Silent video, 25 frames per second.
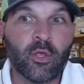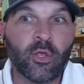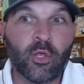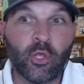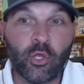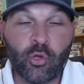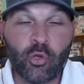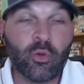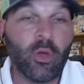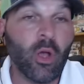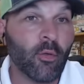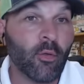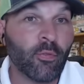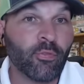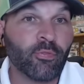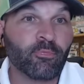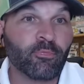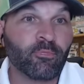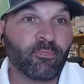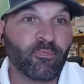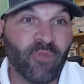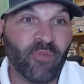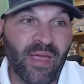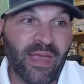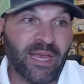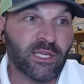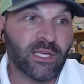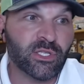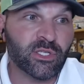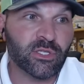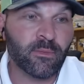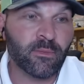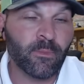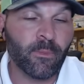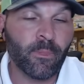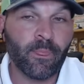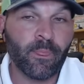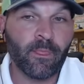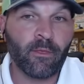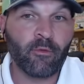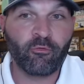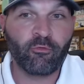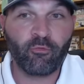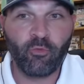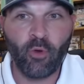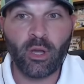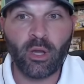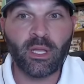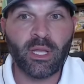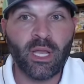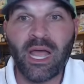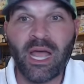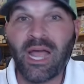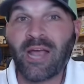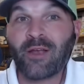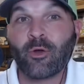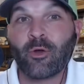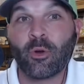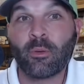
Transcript: You go face frontline